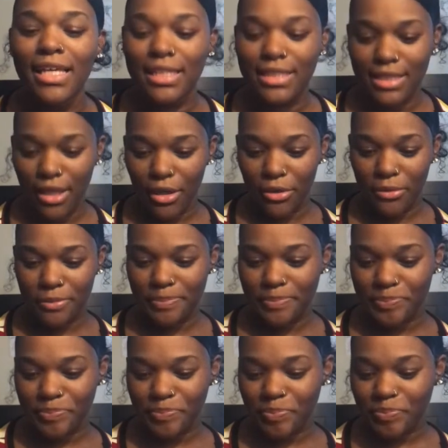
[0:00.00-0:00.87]
So
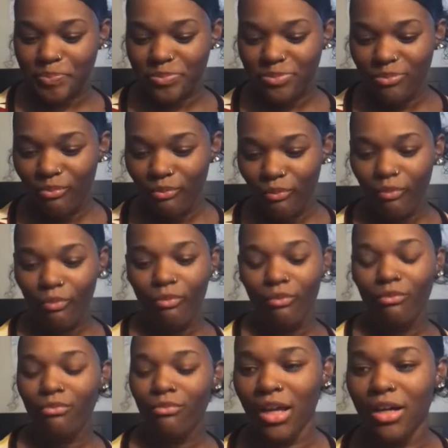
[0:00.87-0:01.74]

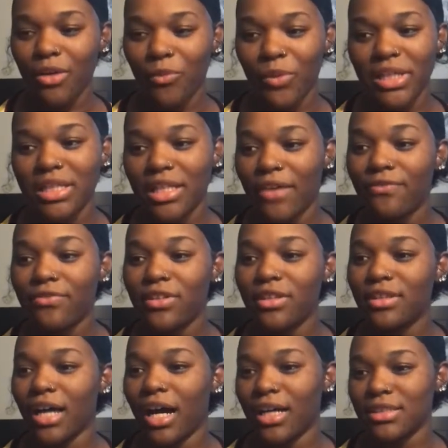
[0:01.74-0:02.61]
we left the
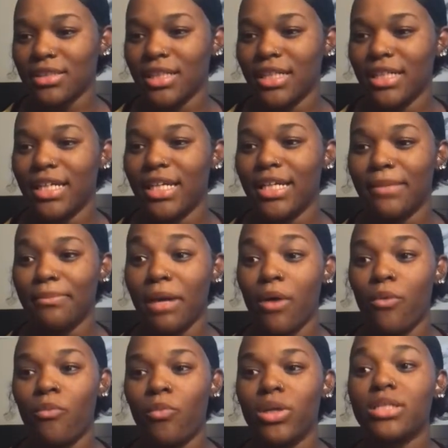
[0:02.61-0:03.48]
doctor, and
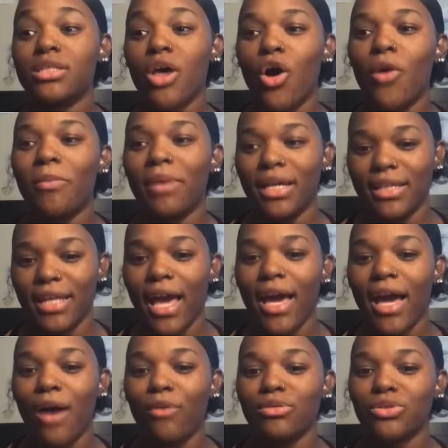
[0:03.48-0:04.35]
we told my
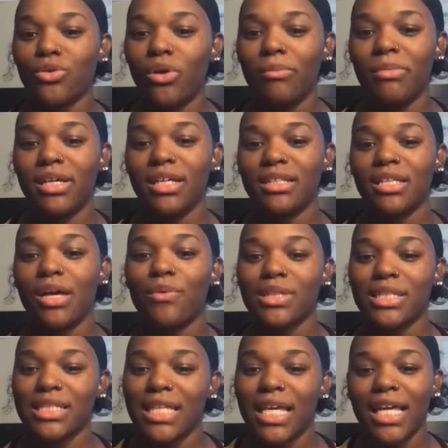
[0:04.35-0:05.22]
dad I was going because I was
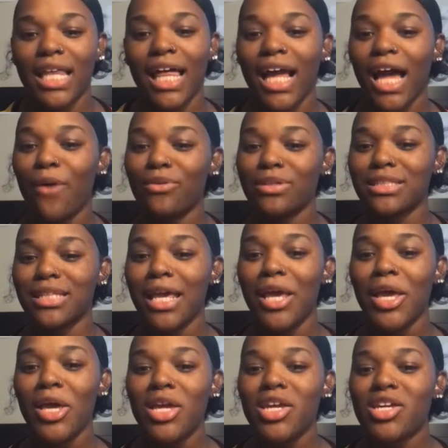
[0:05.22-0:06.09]
sick. Like I was,
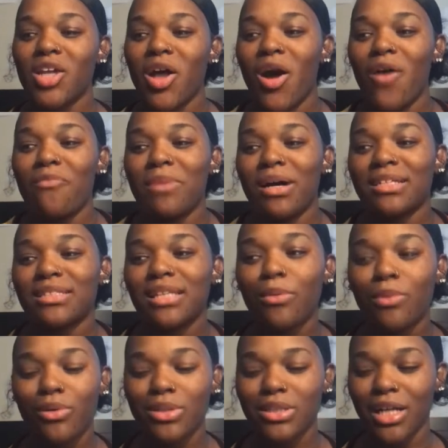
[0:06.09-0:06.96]
you know, my
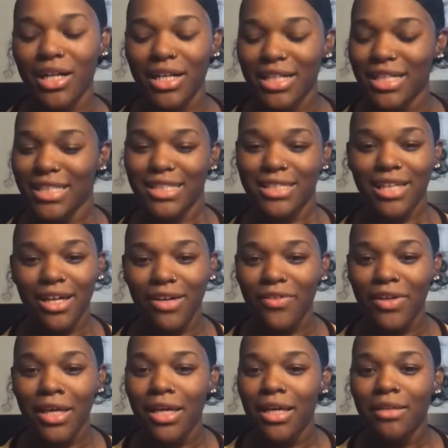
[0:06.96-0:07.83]
stomach was hurting and stuff.
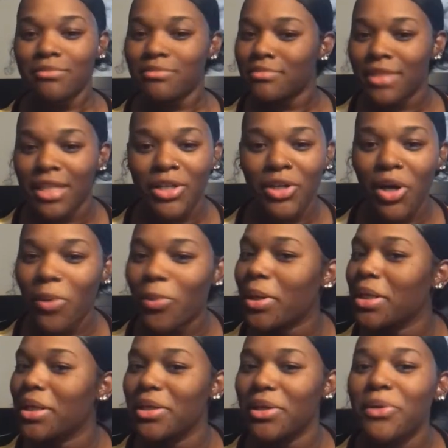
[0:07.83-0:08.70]
He
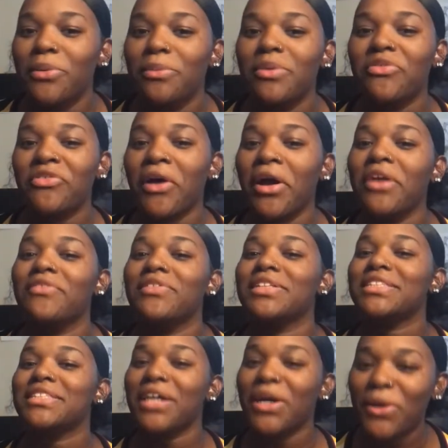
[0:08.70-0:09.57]
already knew before I
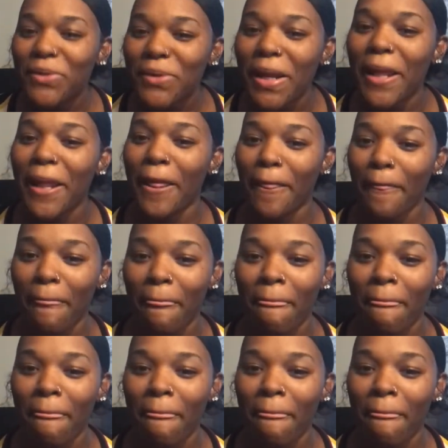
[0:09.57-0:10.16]
even told him.